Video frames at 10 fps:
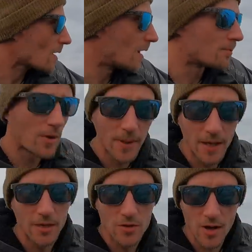I'm probably
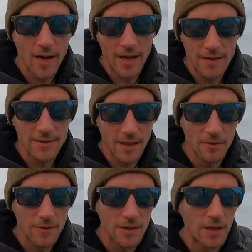going to chuck out a
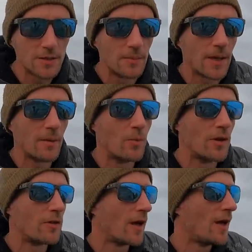surface lure to begin
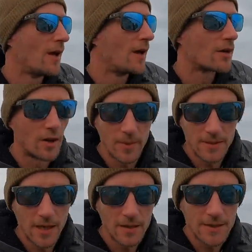with. Going to be
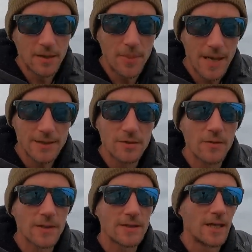targeting a bass,
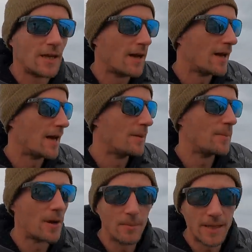obviously,
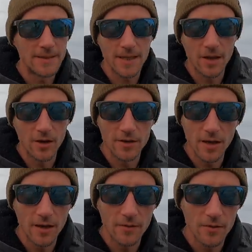but I may stick on a
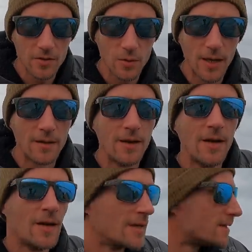diver as well.
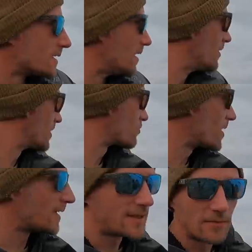So it's
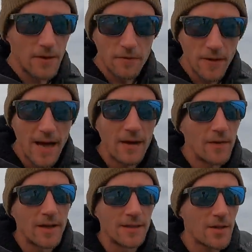relatively flat,
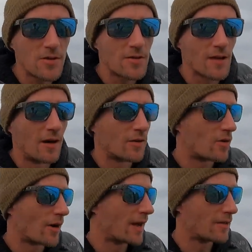the conditions aren't
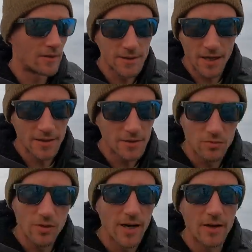great, the tides are
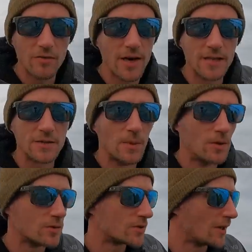really, really
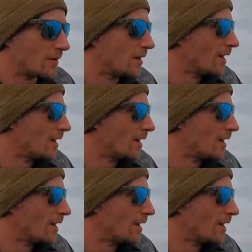small, so